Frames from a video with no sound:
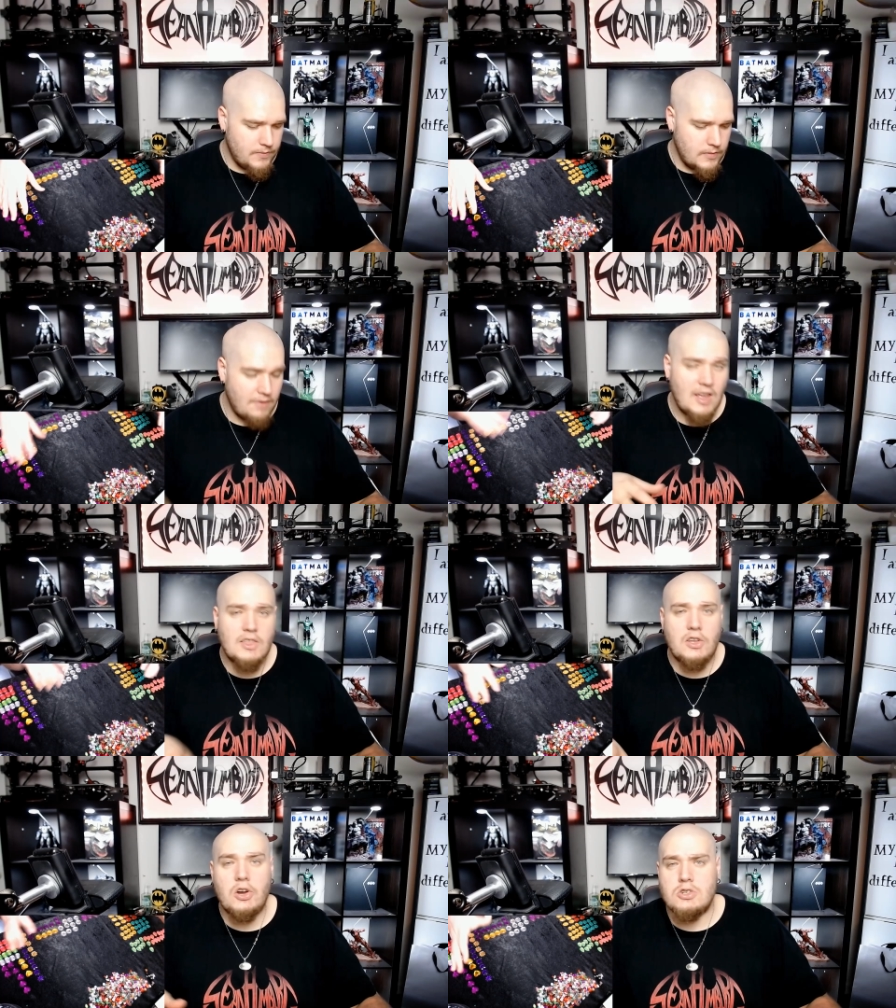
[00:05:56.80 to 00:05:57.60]
I've got the
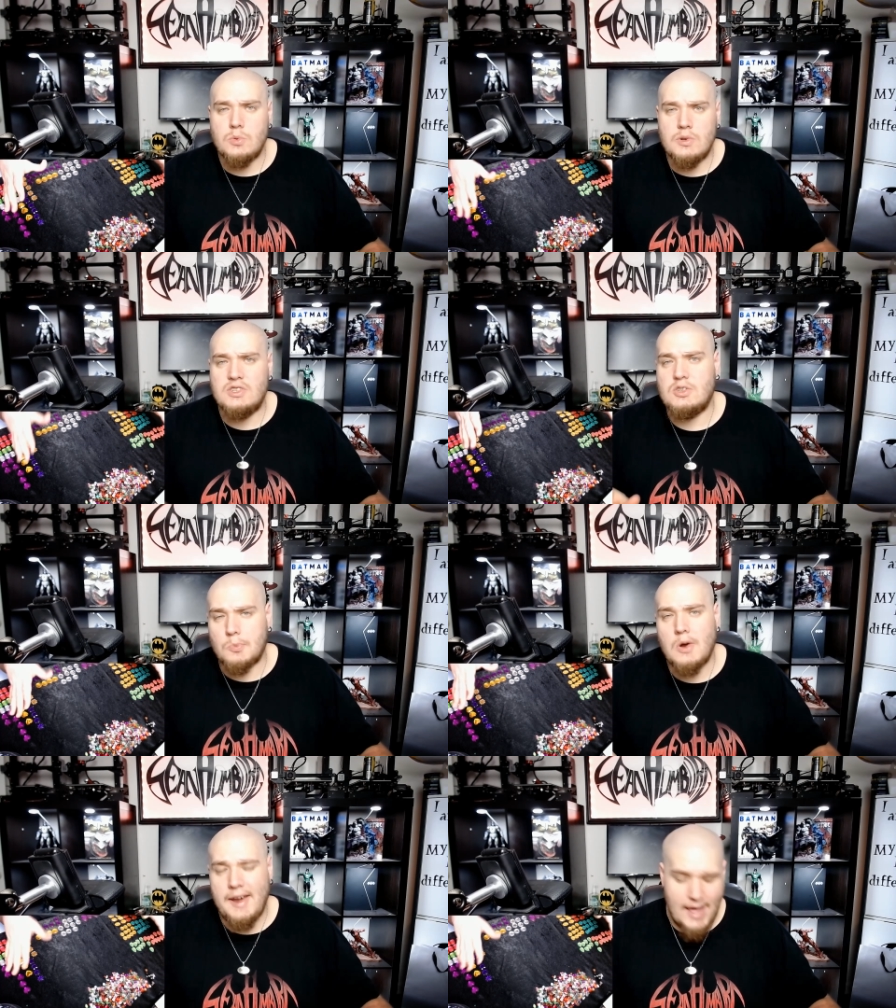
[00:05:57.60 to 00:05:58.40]
larger ones
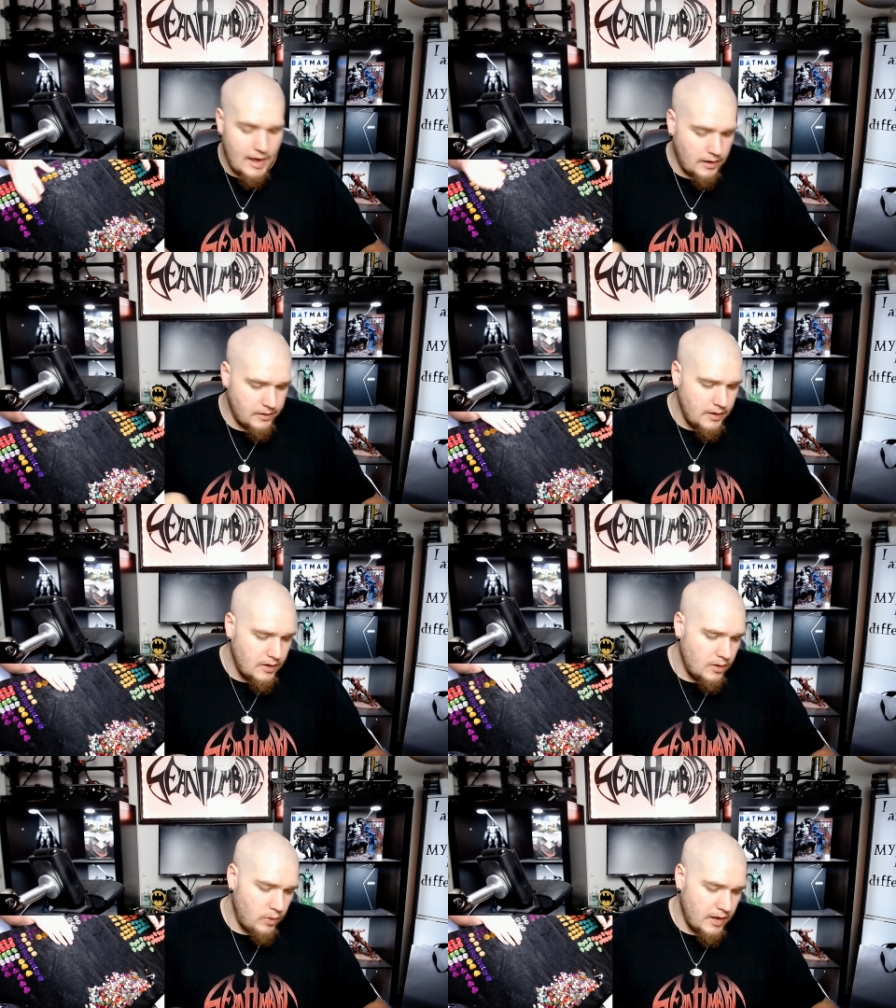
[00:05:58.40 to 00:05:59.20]
spread out,
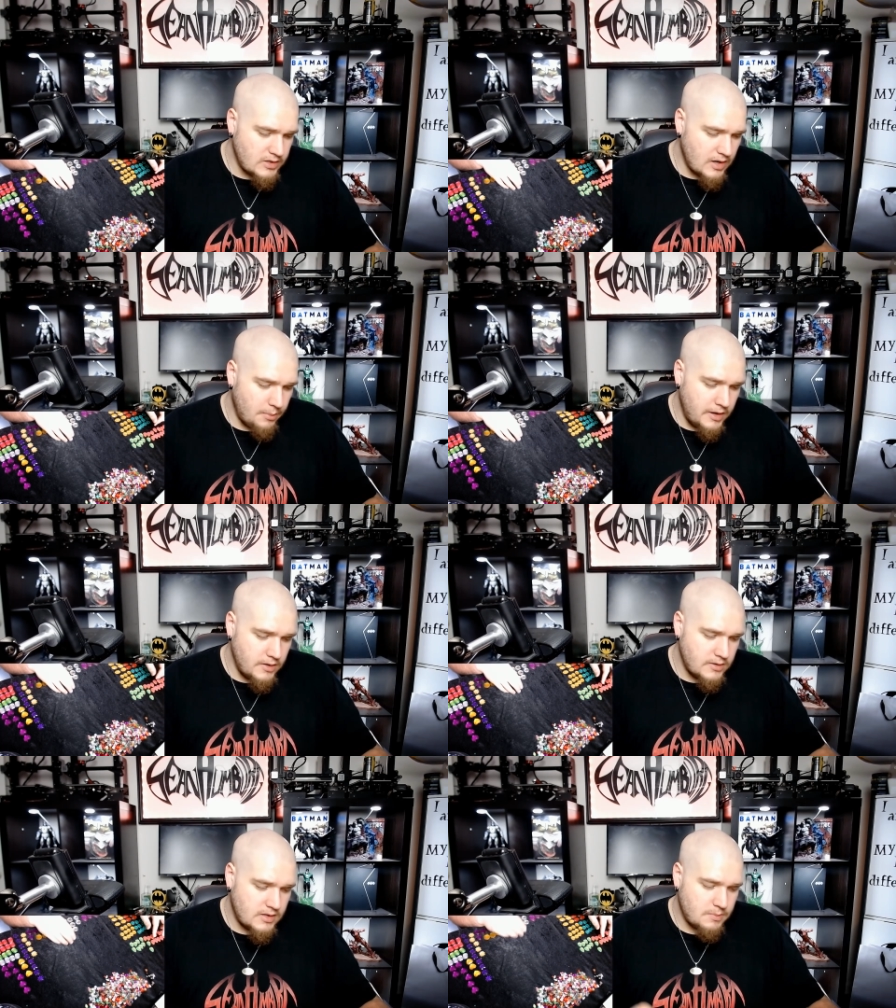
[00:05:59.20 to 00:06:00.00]
which I'm gonna
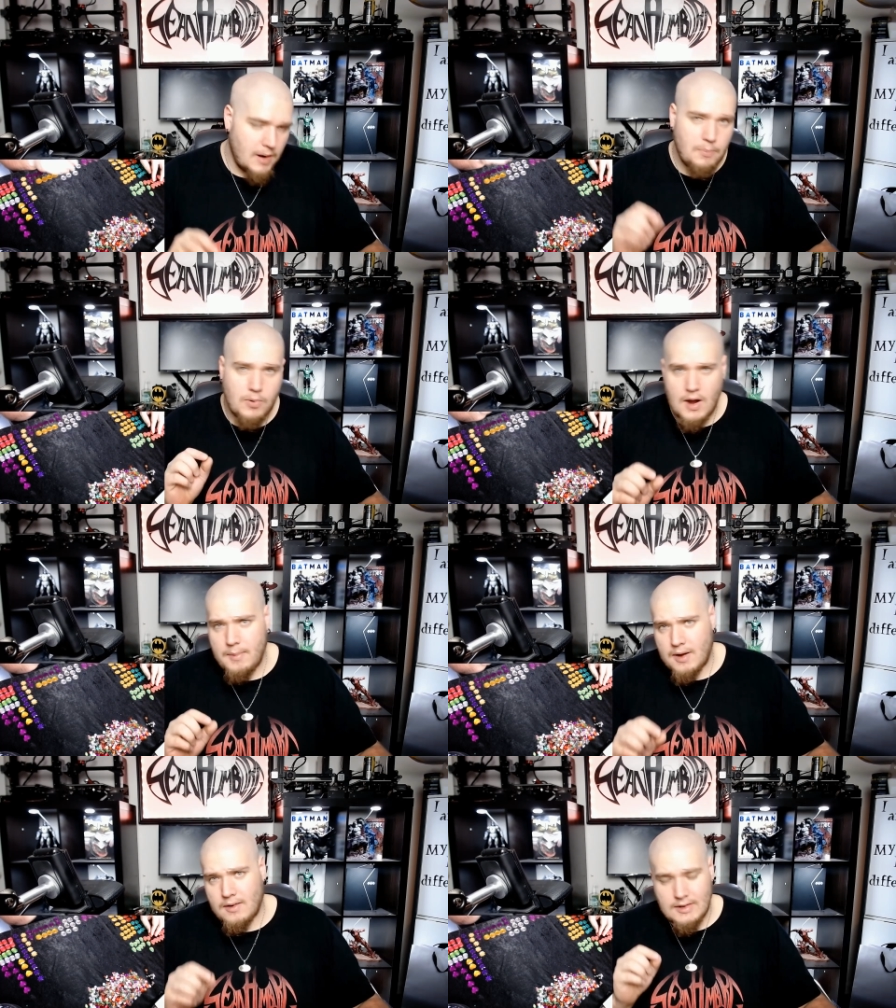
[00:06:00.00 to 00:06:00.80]
use as my
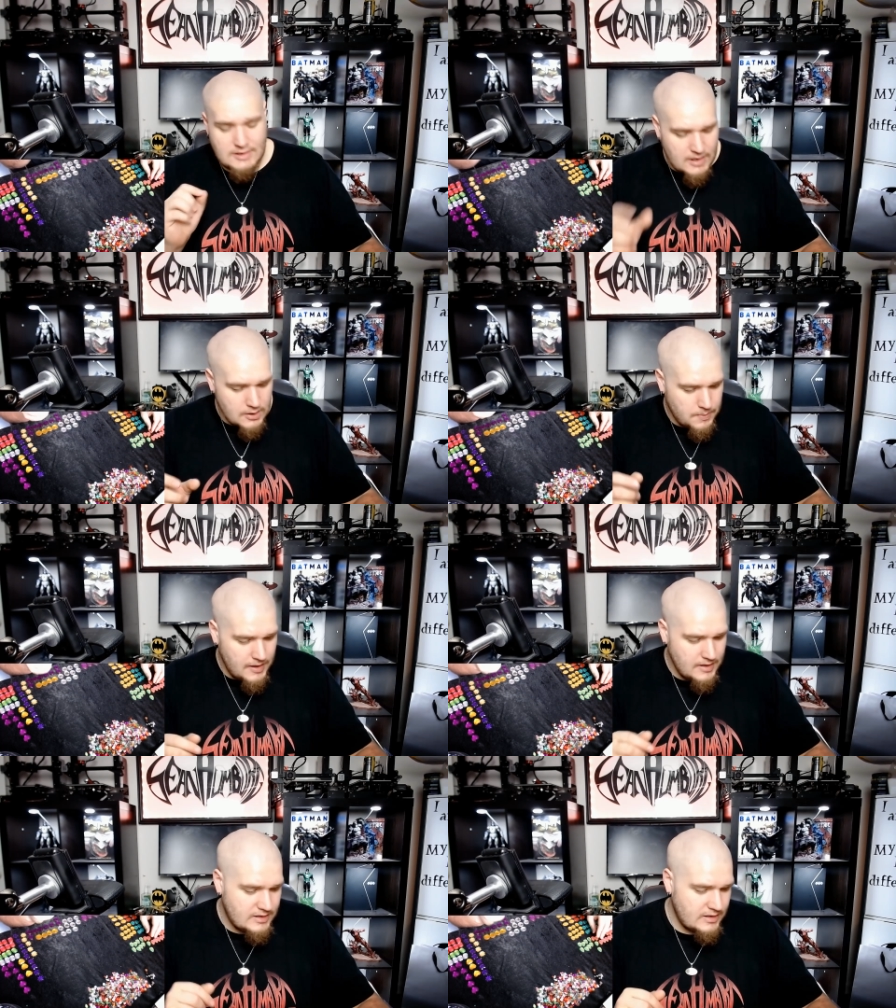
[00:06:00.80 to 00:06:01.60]
primary
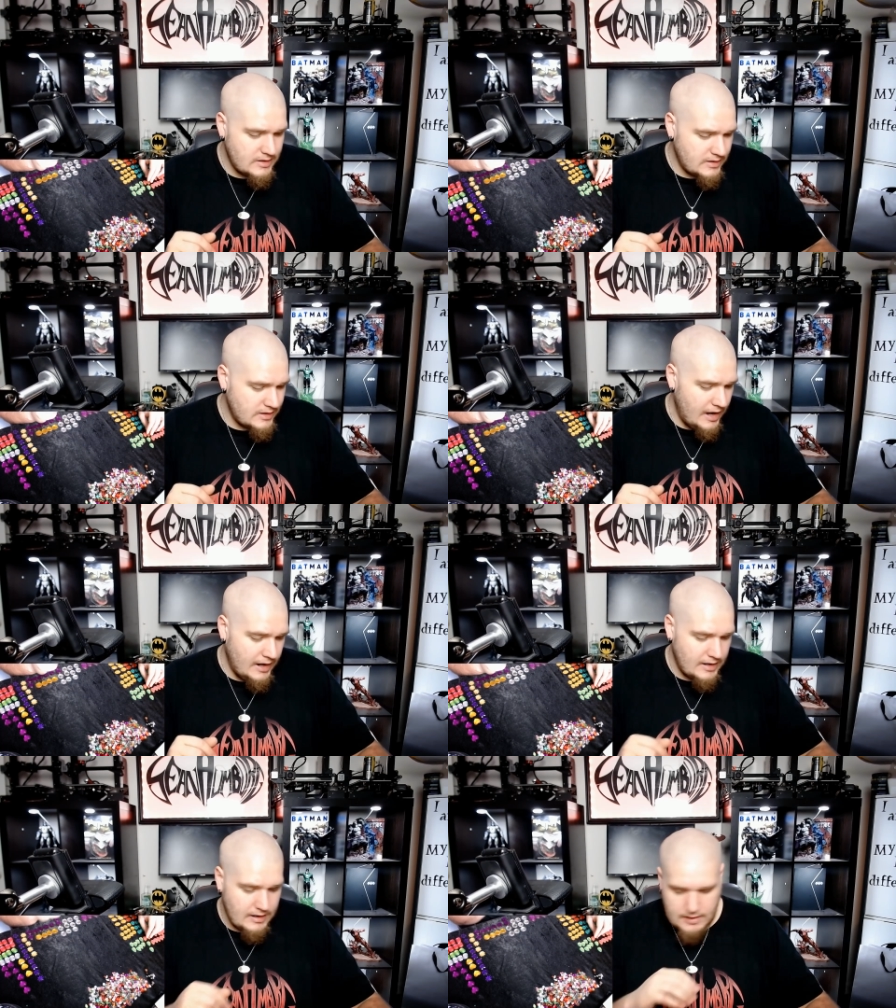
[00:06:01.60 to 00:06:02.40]
centerpieces and